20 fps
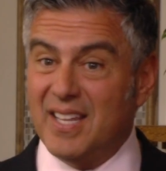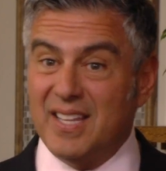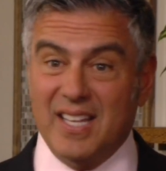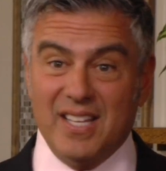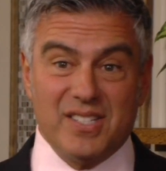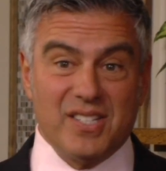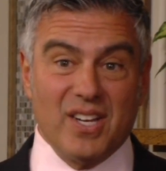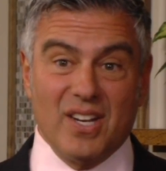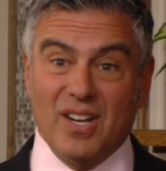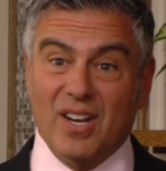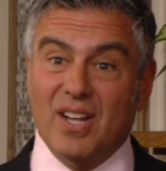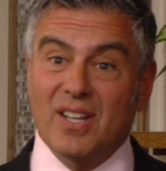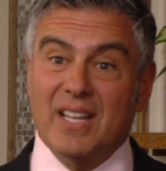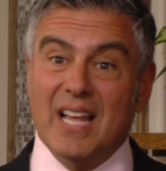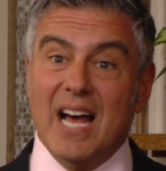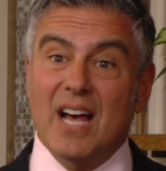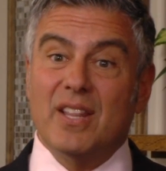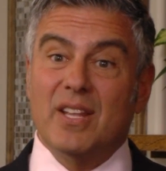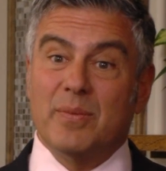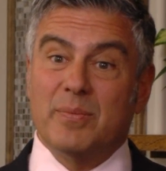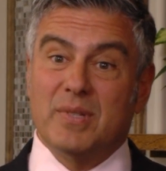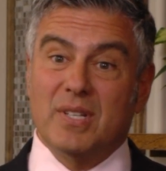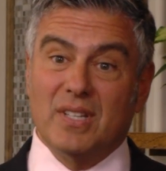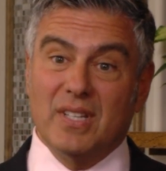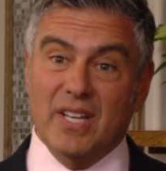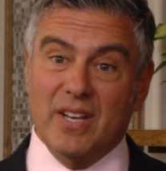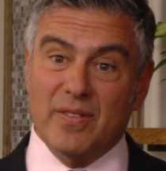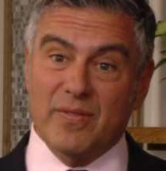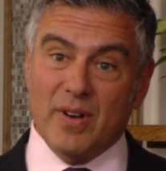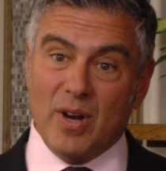that's going to allow them to
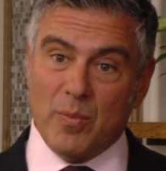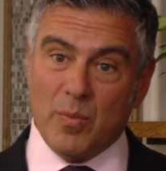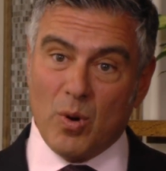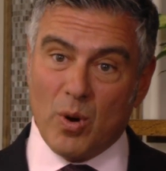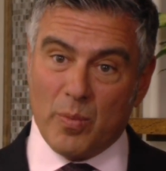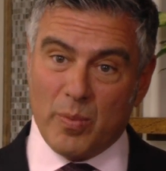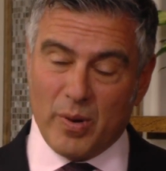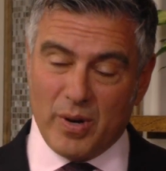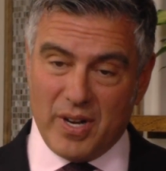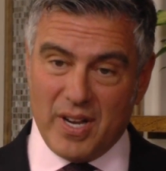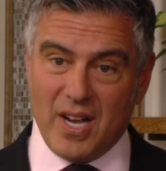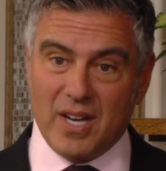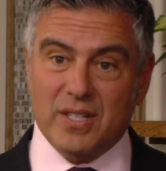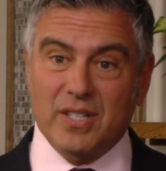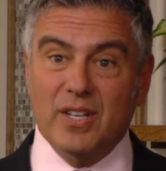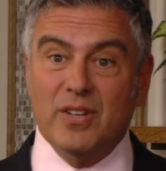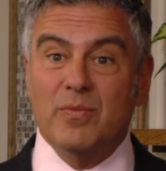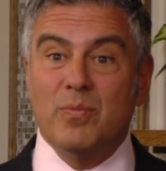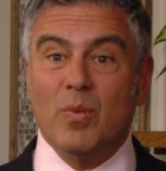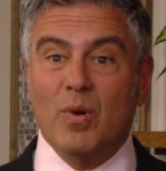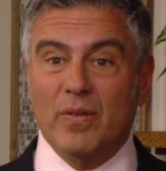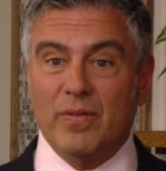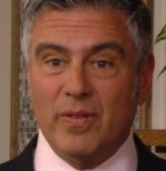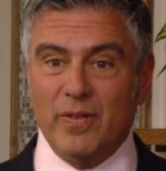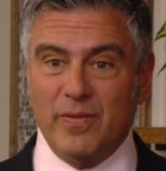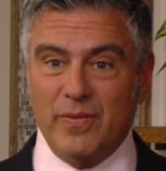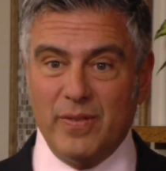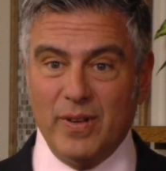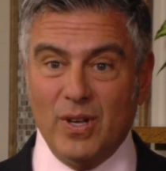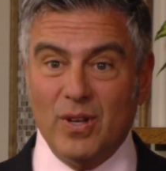live a more productive, more
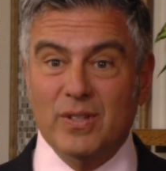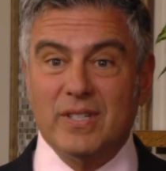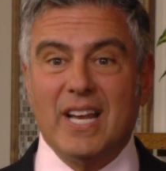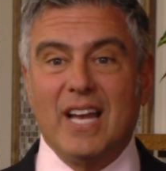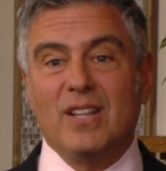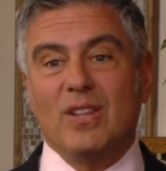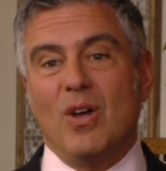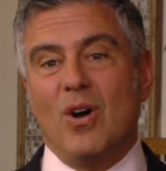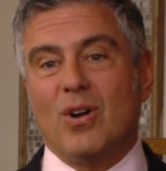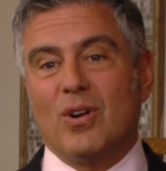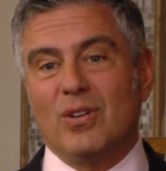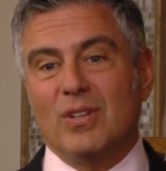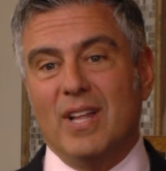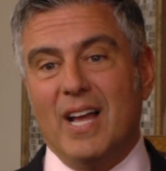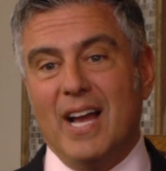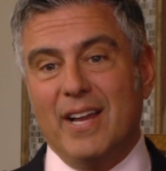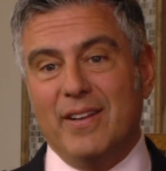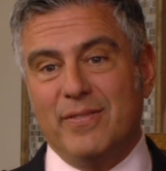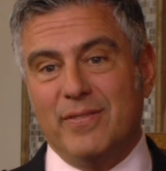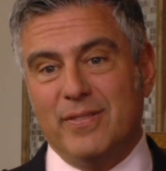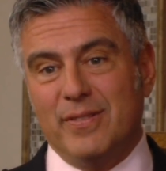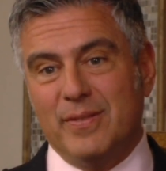fulfilled, and longer life.